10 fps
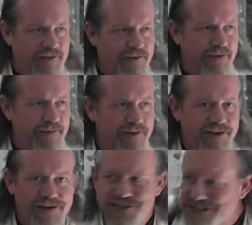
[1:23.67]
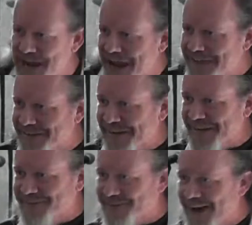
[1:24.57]
Jesus,
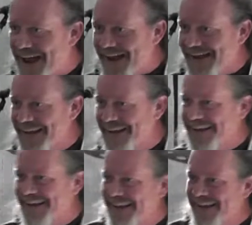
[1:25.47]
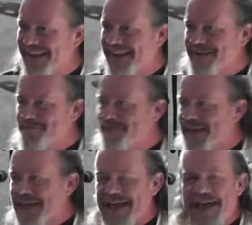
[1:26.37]
Jesus
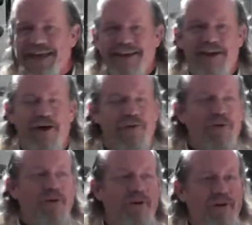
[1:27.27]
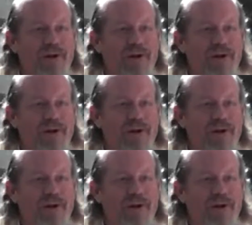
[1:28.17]
right? You know,